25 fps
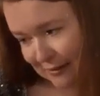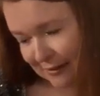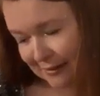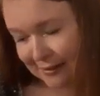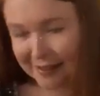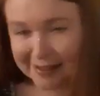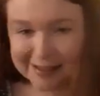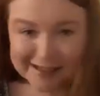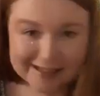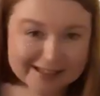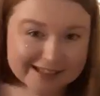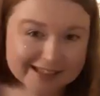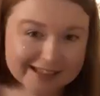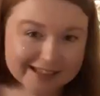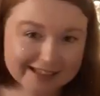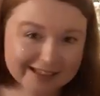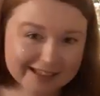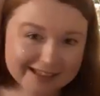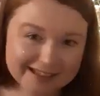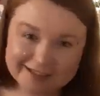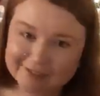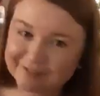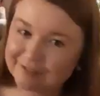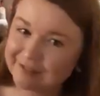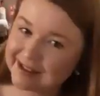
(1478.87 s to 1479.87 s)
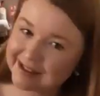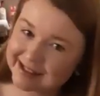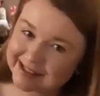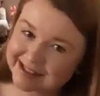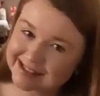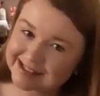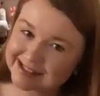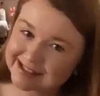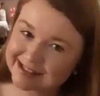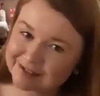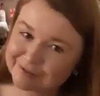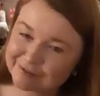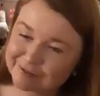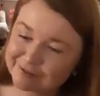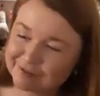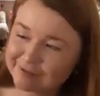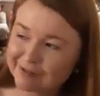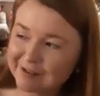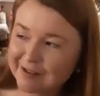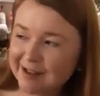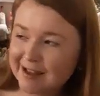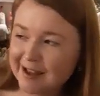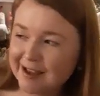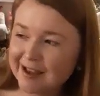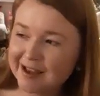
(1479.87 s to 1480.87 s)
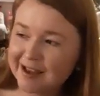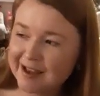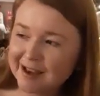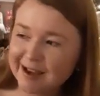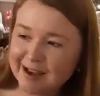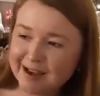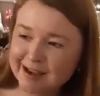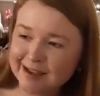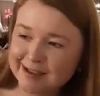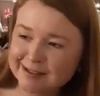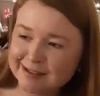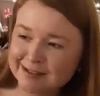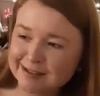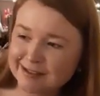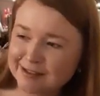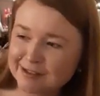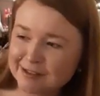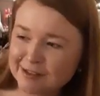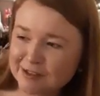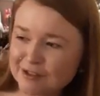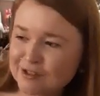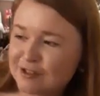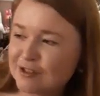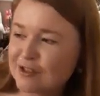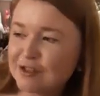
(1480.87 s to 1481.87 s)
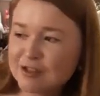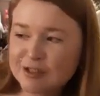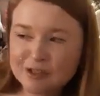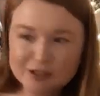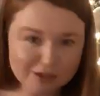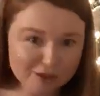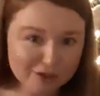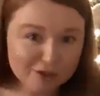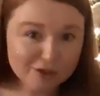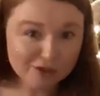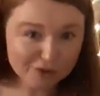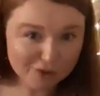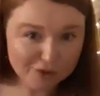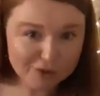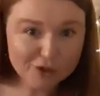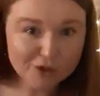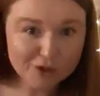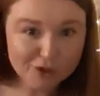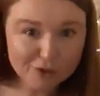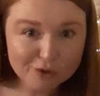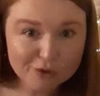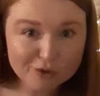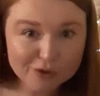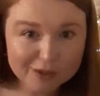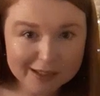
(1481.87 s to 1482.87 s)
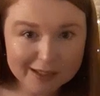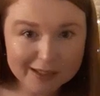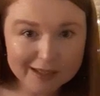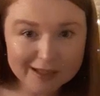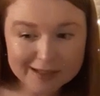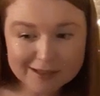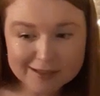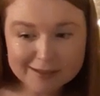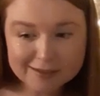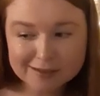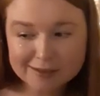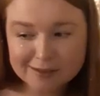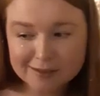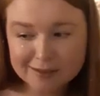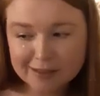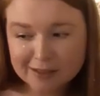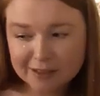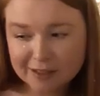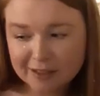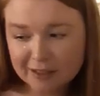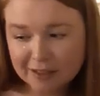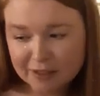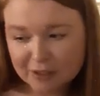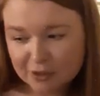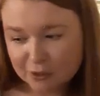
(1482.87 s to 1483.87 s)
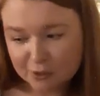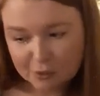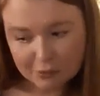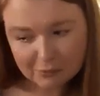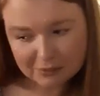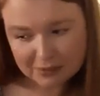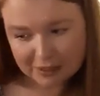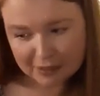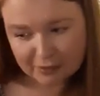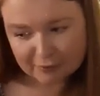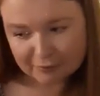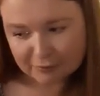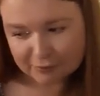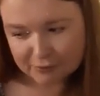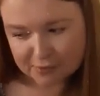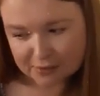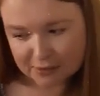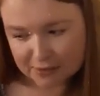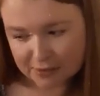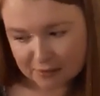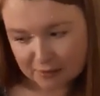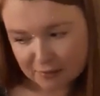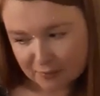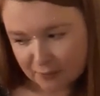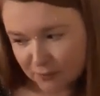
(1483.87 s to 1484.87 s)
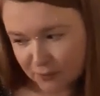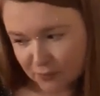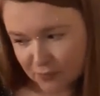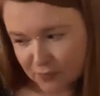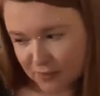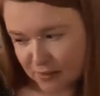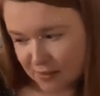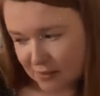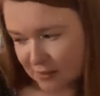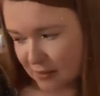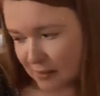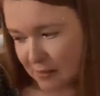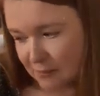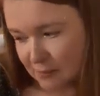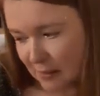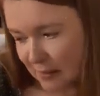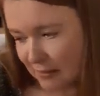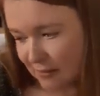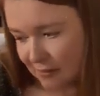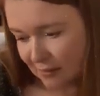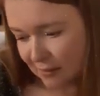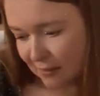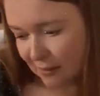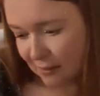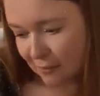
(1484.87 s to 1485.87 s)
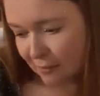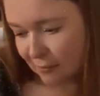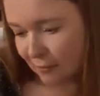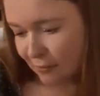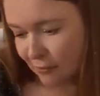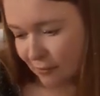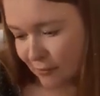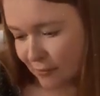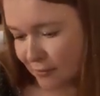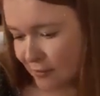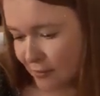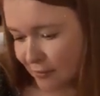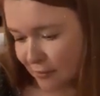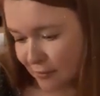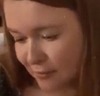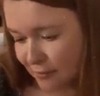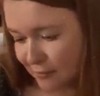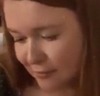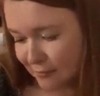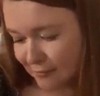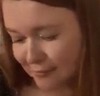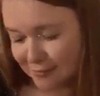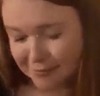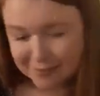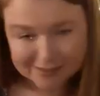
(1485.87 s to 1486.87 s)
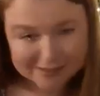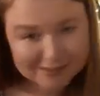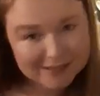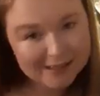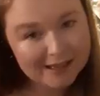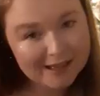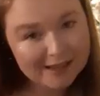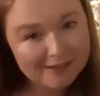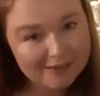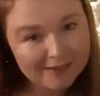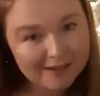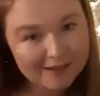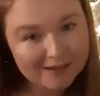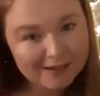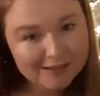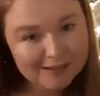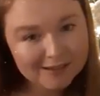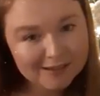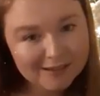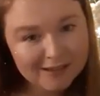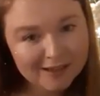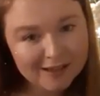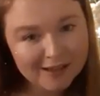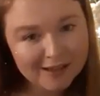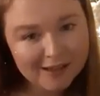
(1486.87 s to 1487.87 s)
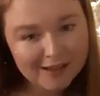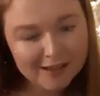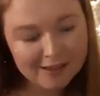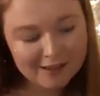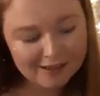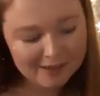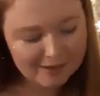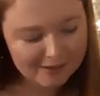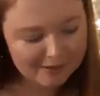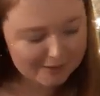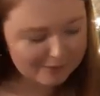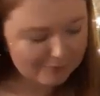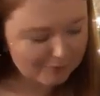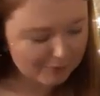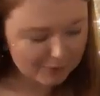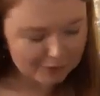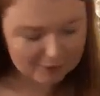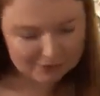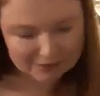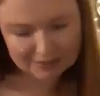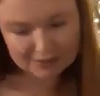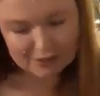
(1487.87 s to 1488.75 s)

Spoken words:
classy and effective and just to your taste. You don't have to spend the earth to get that. You can